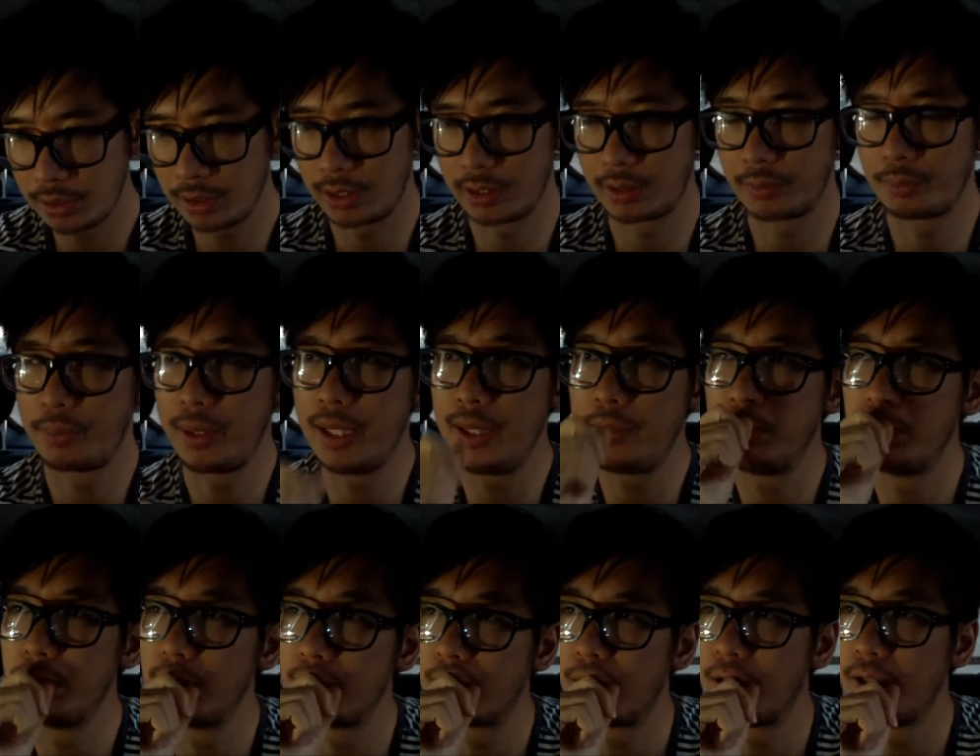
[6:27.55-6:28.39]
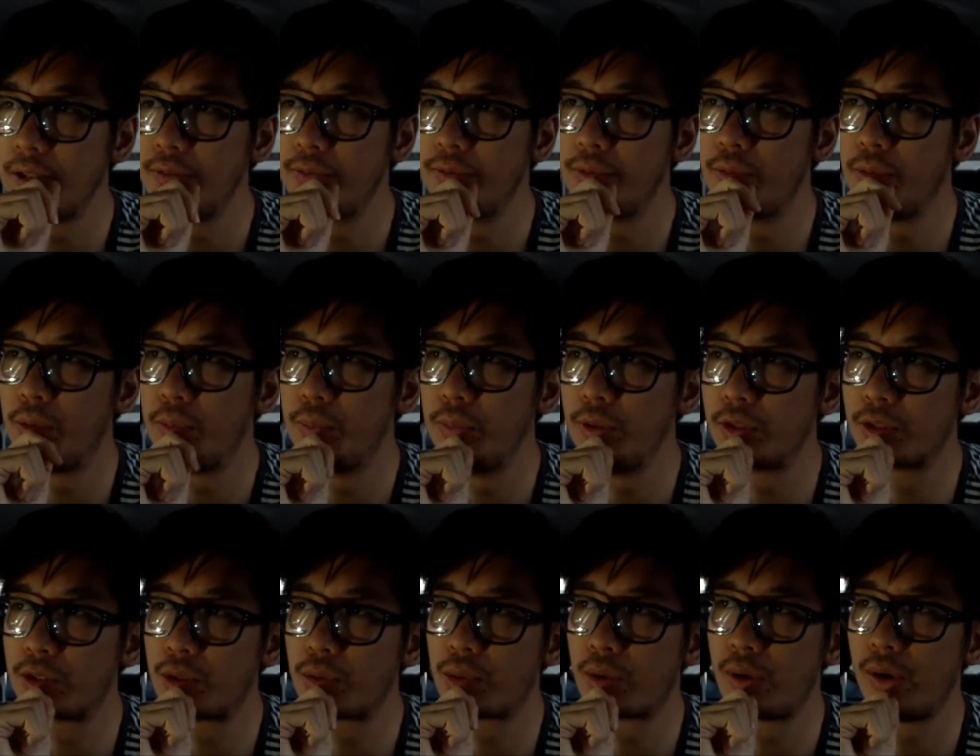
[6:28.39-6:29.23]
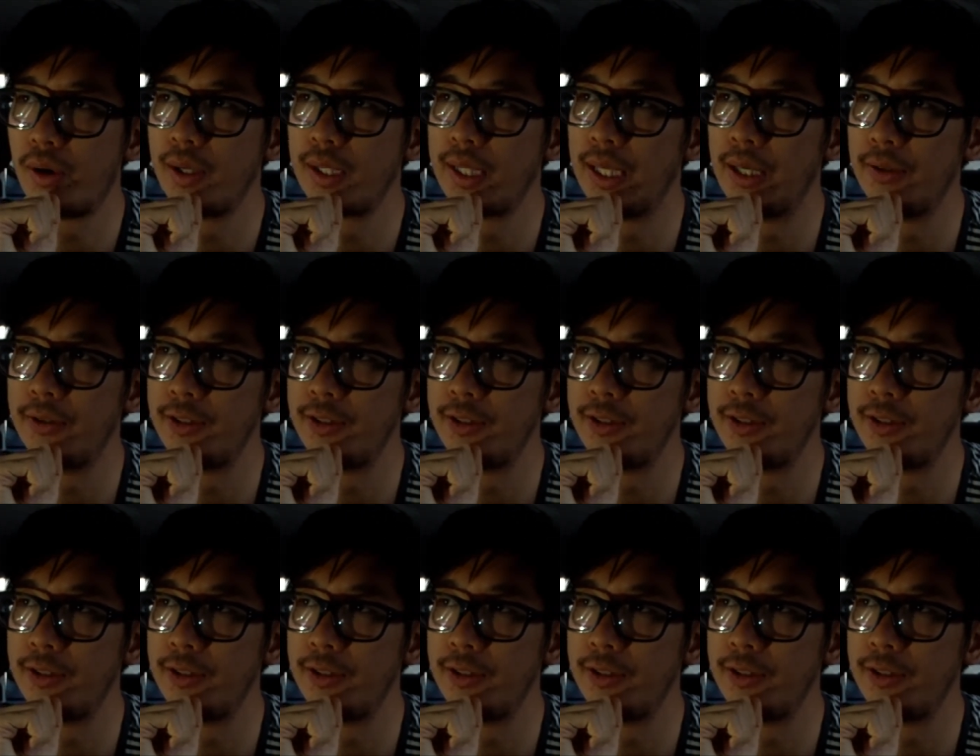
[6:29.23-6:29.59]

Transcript: that like people are kind of almost crying